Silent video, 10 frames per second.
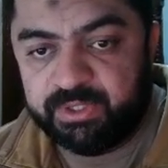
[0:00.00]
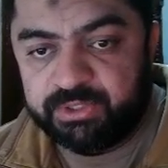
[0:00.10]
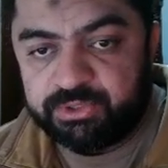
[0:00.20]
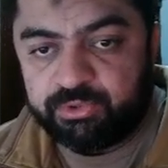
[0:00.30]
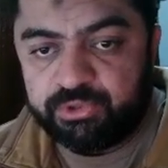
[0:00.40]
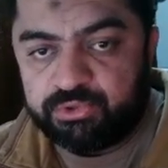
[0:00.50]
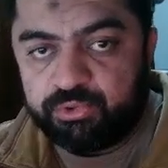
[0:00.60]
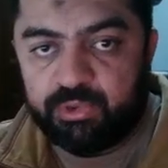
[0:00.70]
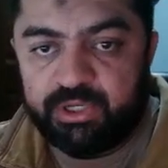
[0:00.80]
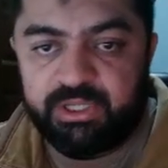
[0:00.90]
So
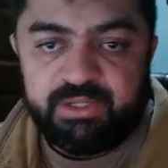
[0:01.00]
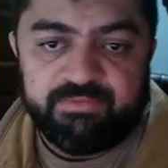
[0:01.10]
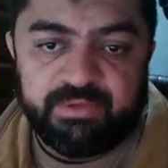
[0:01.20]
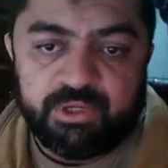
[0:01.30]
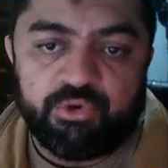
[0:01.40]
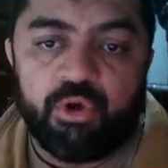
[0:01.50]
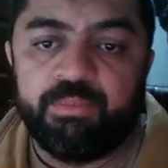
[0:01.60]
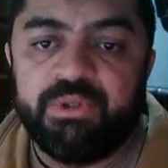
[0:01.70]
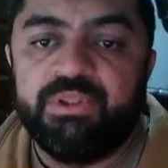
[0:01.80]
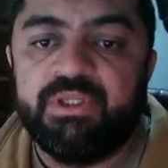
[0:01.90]
Control D will
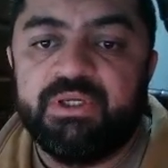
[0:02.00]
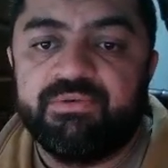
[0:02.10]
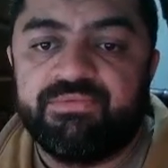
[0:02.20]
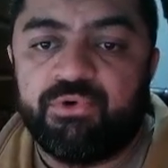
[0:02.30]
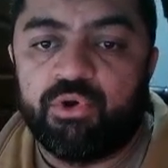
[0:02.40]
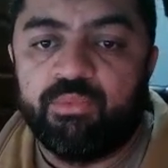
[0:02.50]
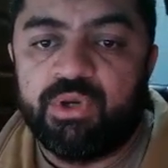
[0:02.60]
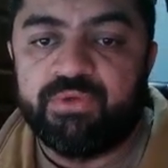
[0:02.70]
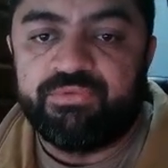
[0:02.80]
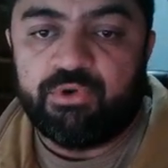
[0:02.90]
copy the
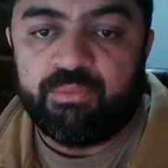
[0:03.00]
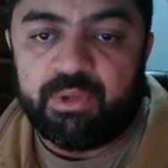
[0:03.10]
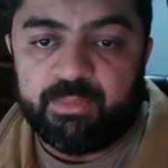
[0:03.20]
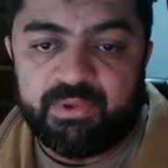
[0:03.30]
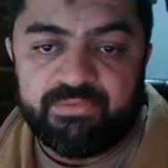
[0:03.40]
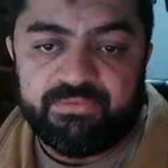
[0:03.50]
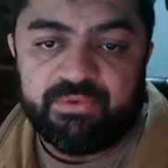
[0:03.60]
formula from above.